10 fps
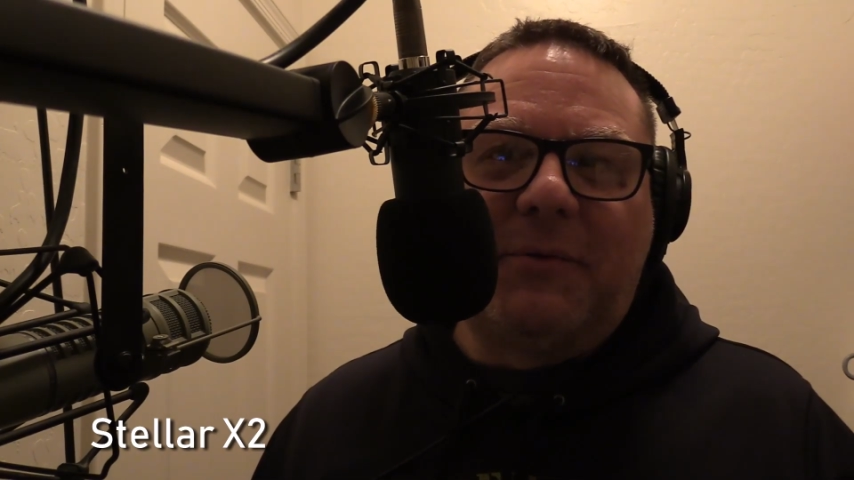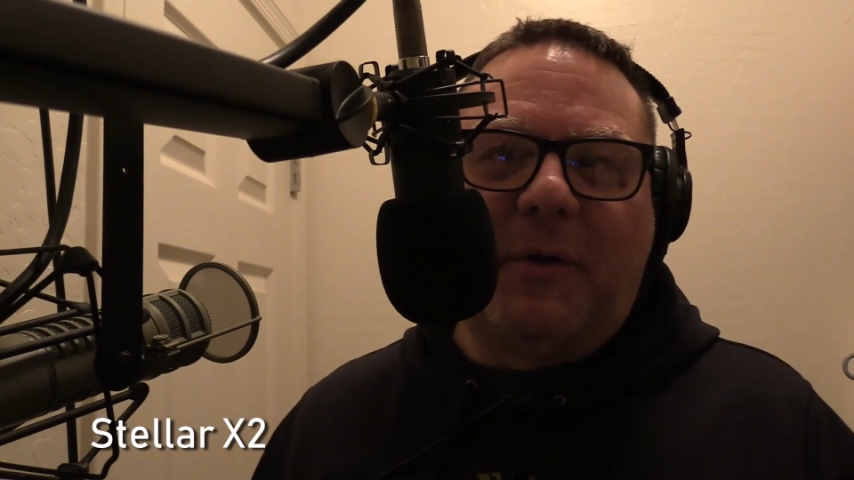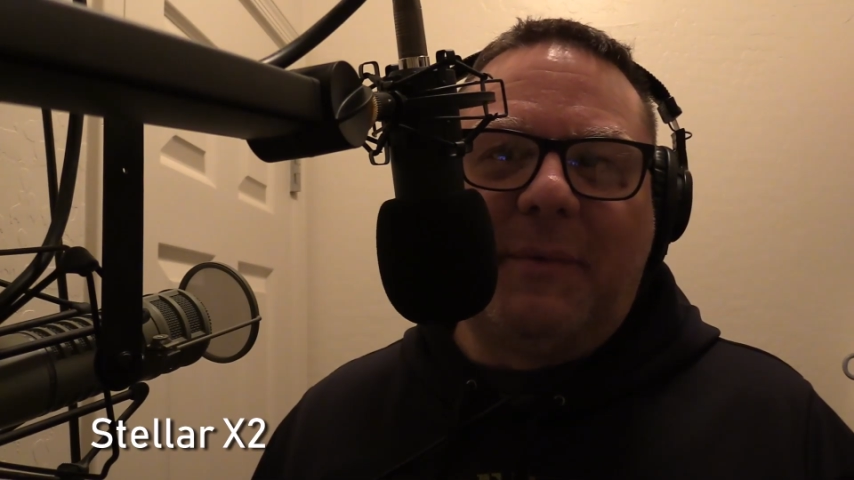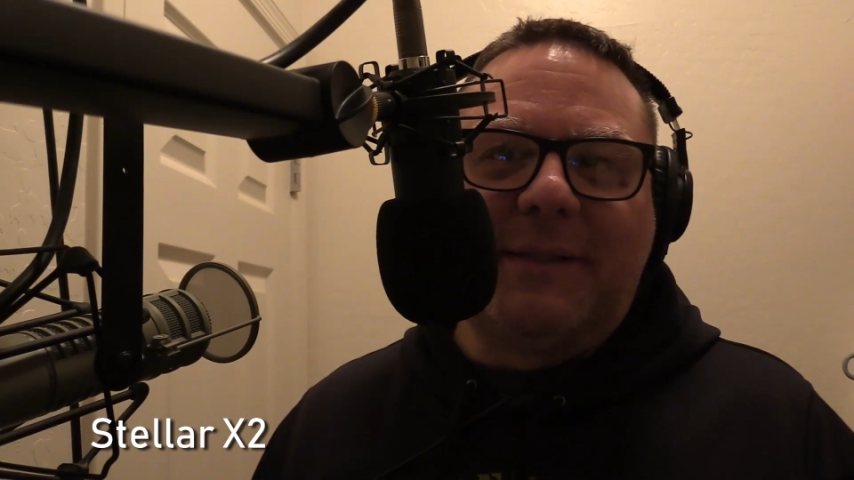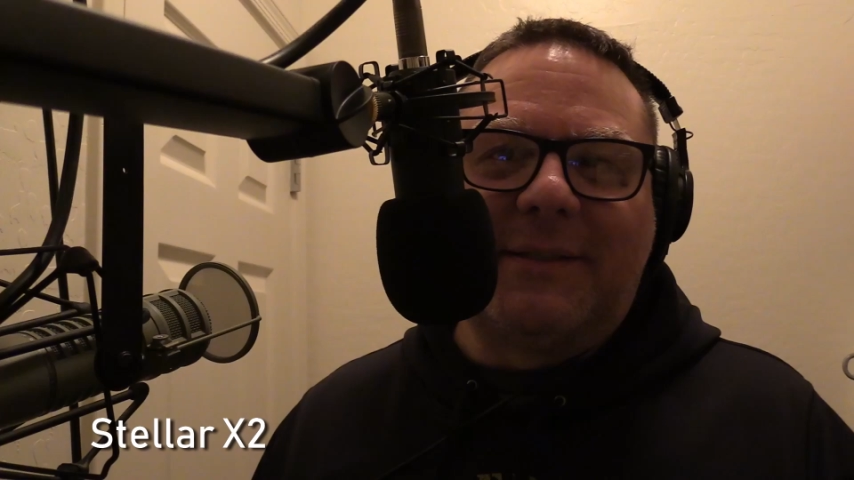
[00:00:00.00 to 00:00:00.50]

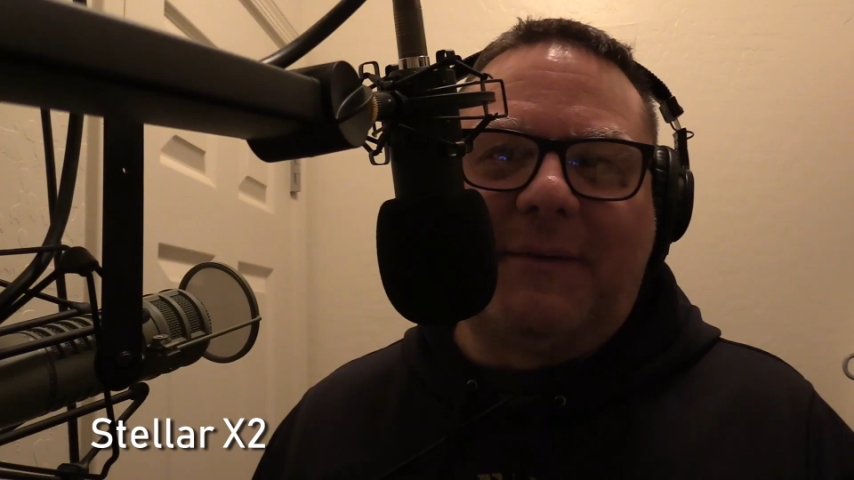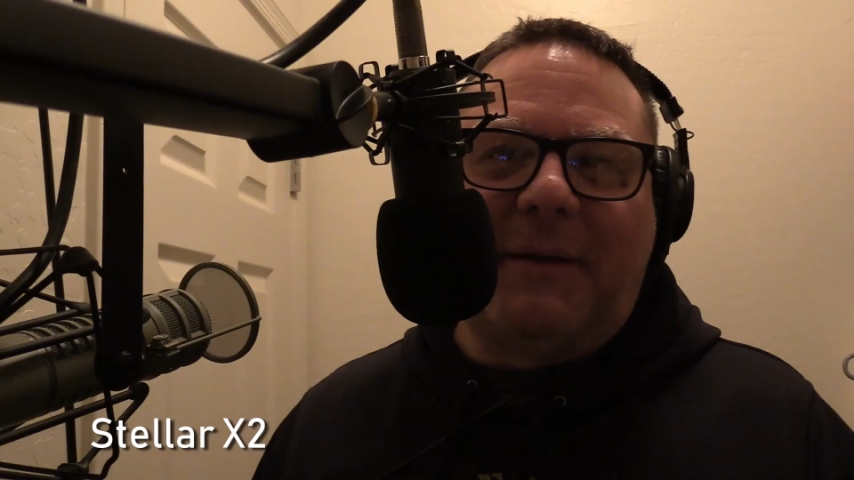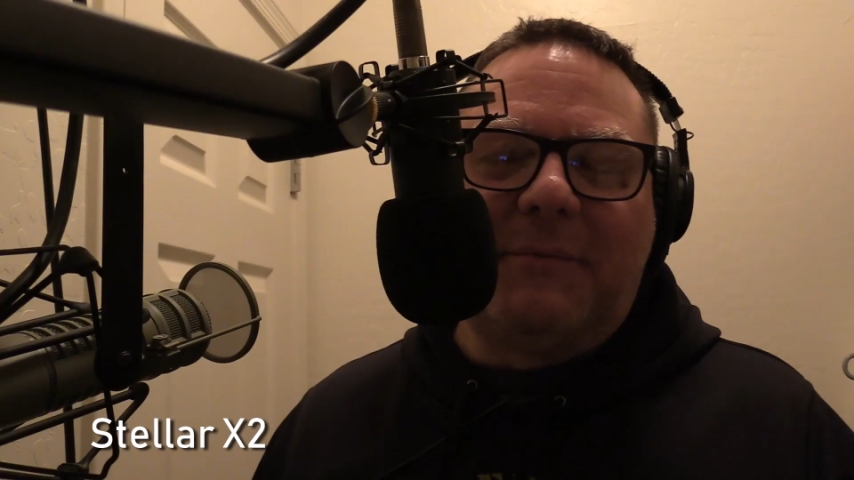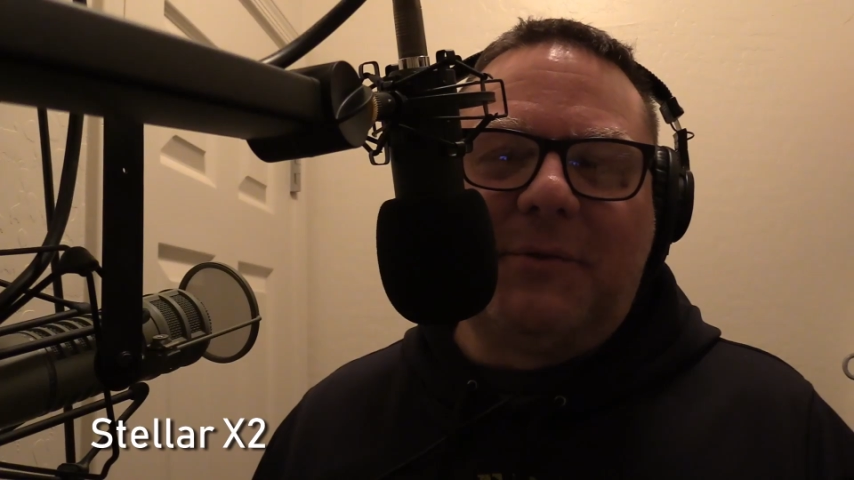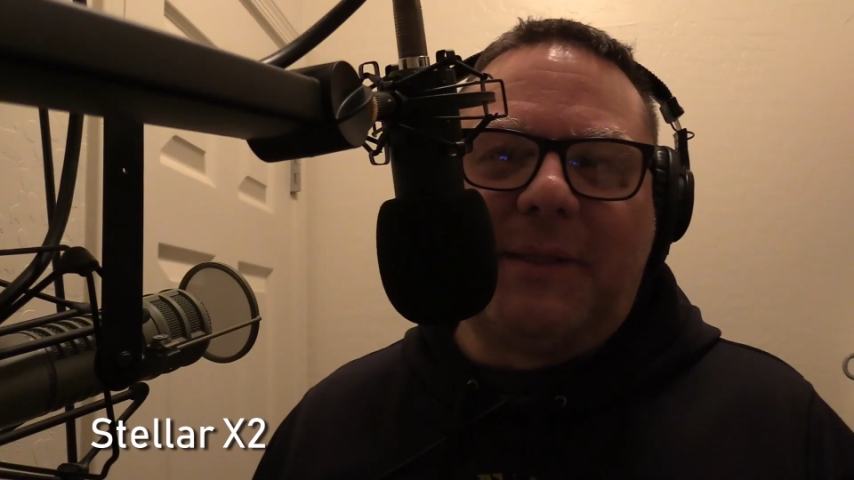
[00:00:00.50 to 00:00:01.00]
Neumann's.
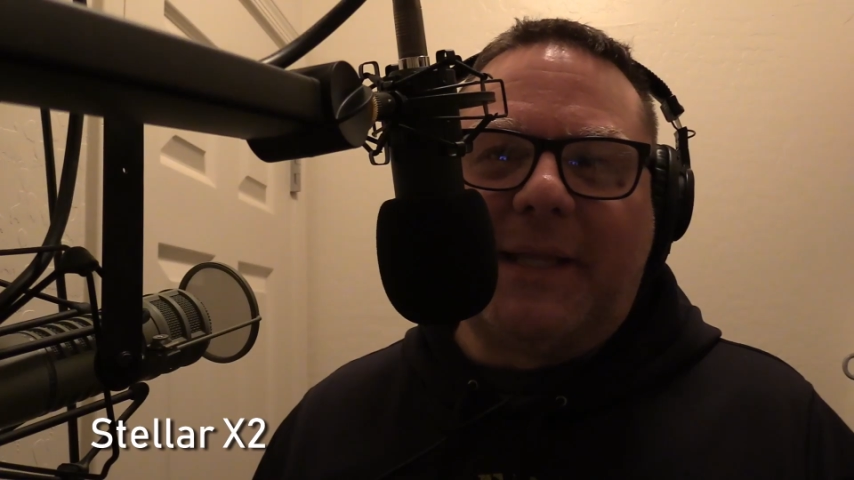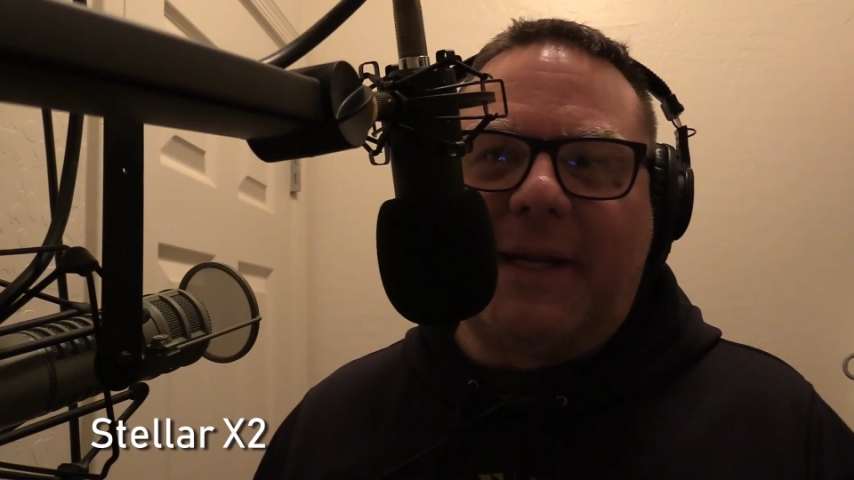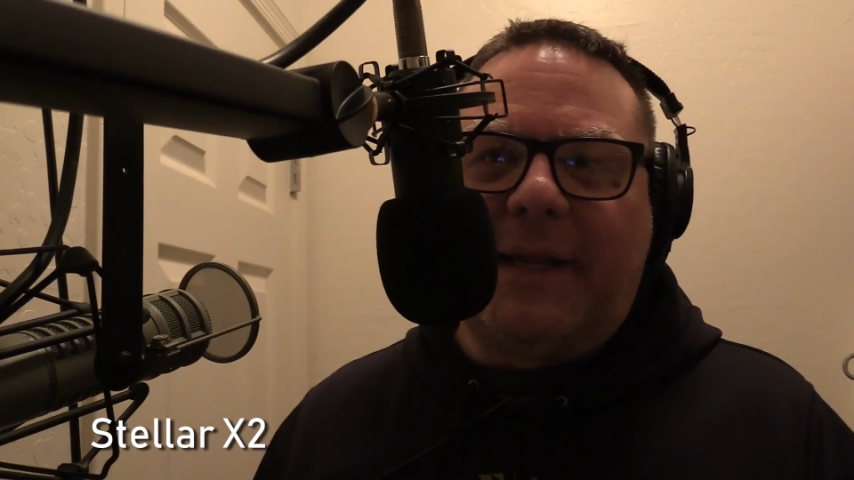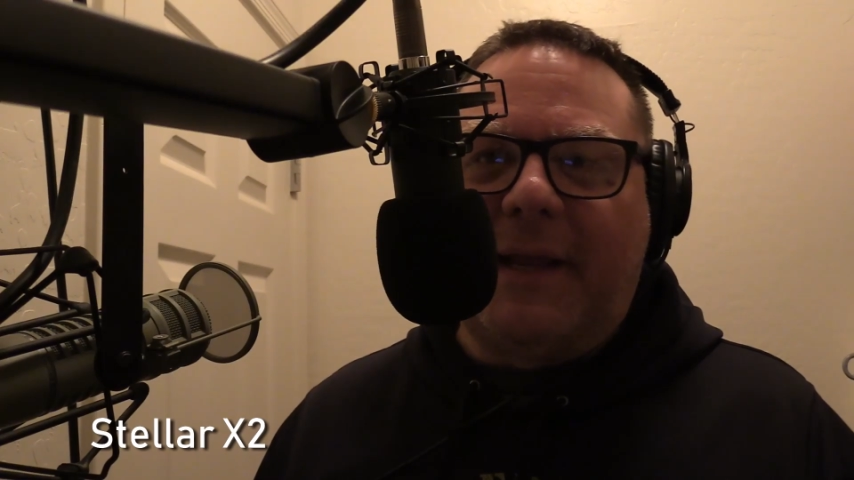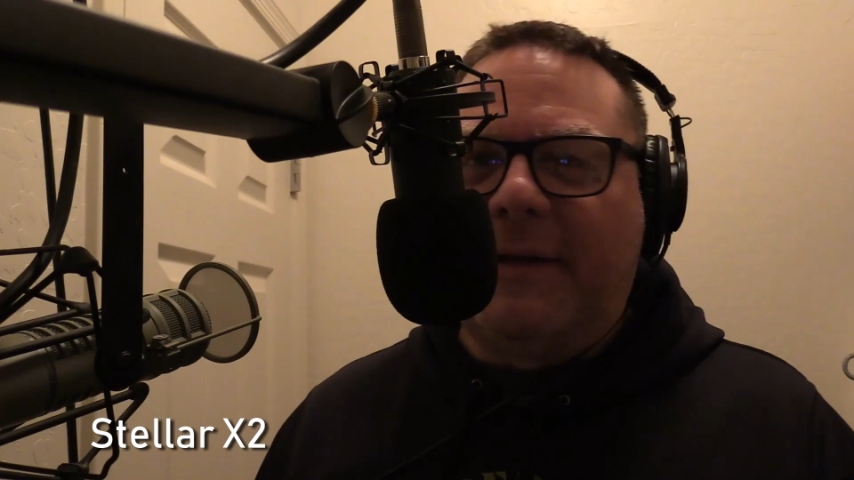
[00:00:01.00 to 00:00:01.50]
I'm doing that
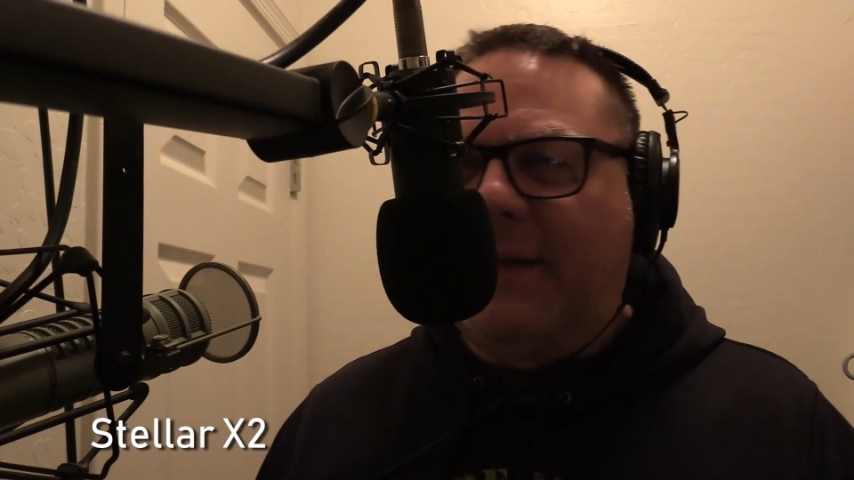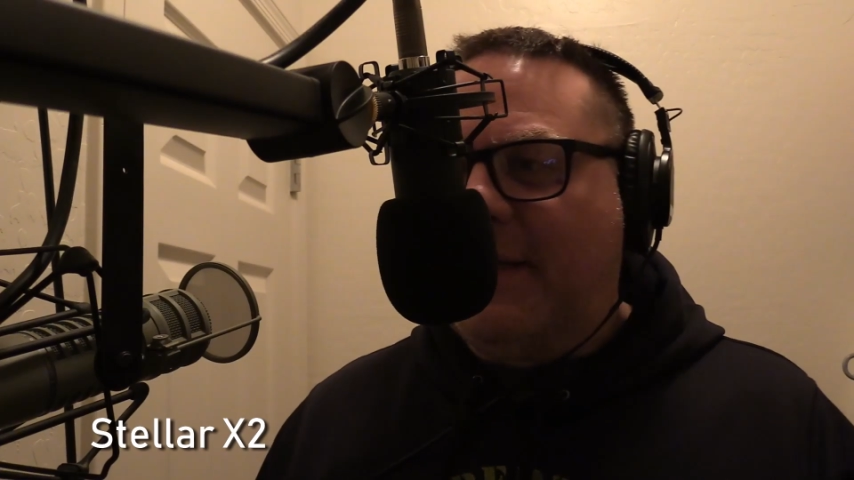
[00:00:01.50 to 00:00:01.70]
again.